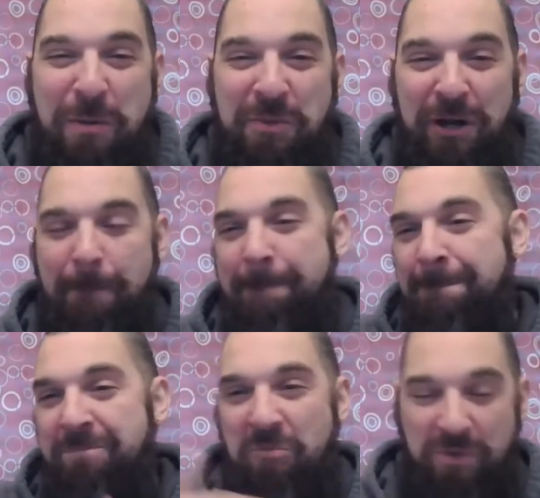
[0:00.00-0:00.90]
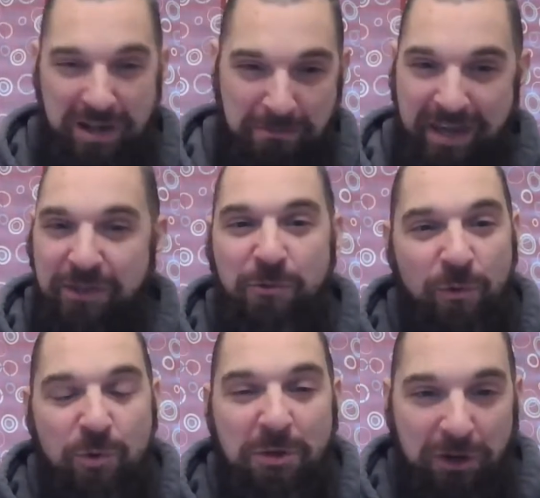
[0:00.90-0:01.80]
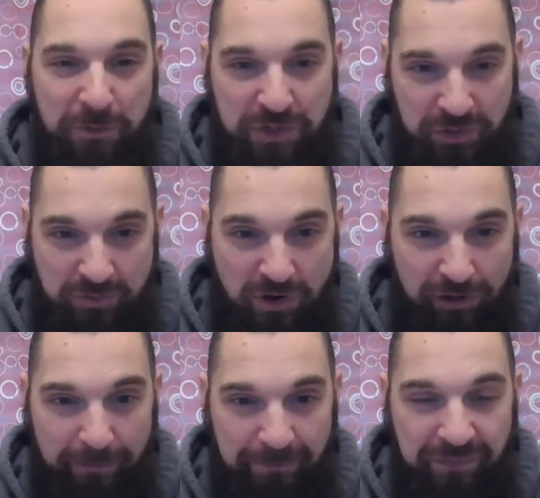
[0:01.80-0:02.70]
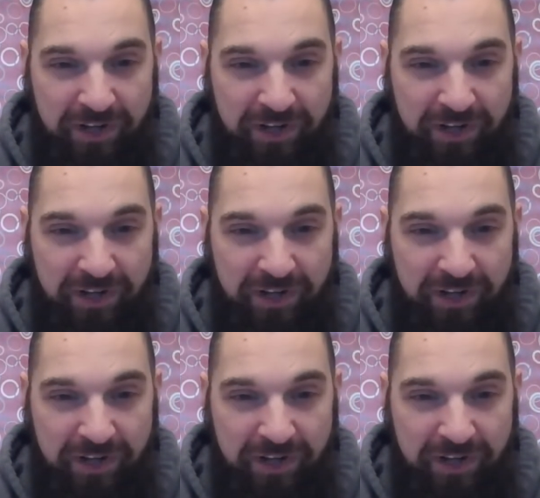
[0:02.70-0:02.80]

but it made the room a little bit smaller